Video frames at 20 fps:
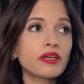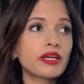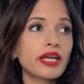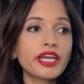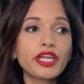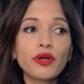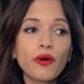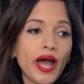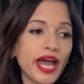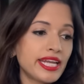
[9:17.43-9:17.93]

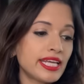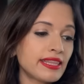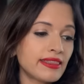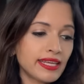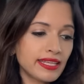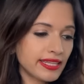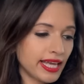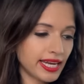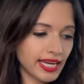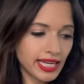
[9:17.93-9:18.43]
you know,
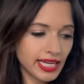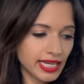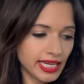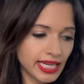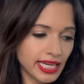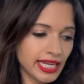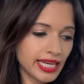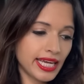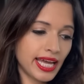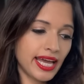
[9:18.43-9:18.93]
anything that he
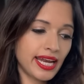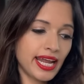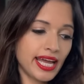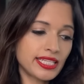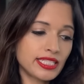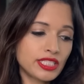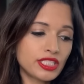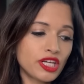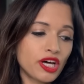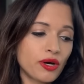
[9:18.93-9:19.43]
needed.
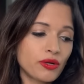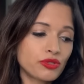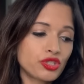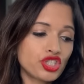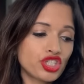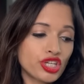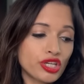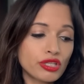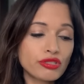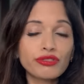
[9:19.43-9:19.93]
And so
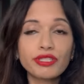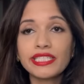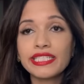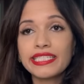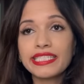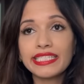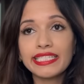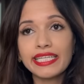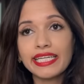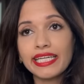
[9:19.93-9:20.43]

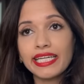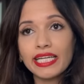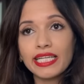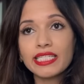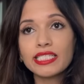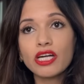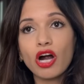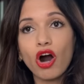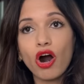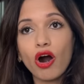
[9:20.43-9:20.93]
children's
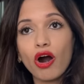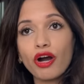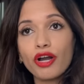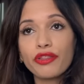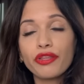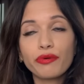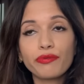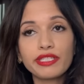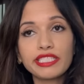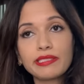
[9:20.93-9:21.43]
needs are
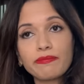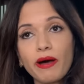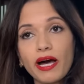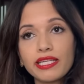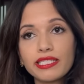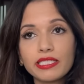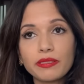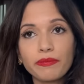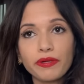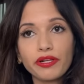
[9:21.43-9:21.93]
the
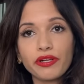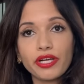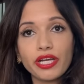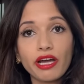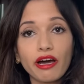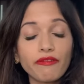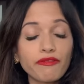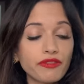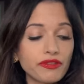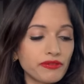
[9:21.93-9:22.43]
responsibility
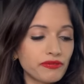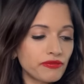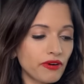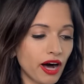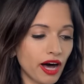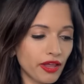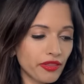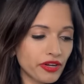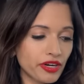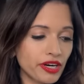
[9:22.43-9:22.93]
of the
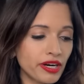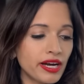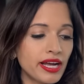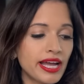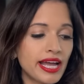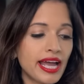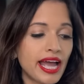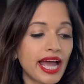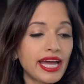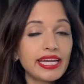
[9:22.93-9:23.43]
father,
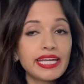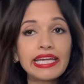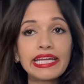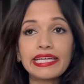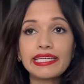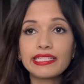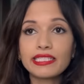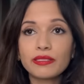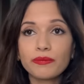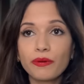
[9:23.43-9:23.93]
and
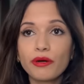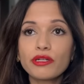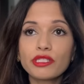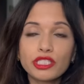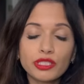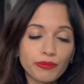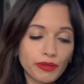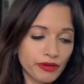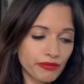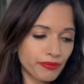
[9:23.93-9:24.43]
he is supposed
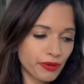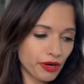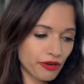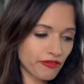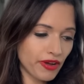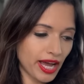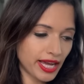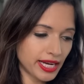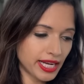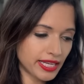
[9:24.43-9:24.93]
to be
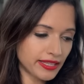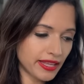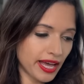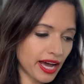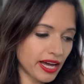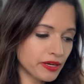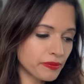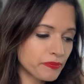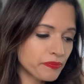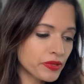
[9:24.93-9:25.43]
providing
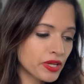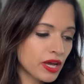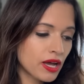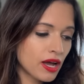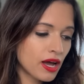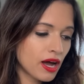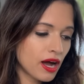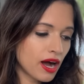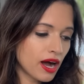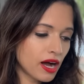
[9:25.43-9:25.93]
that.
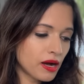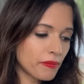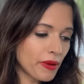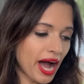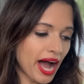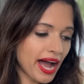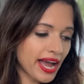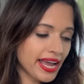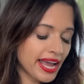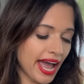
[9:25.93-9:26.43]

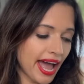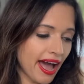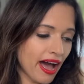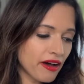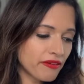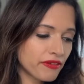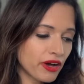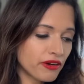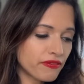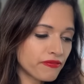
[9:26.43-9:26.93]
I
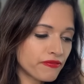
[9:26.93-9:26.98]
have a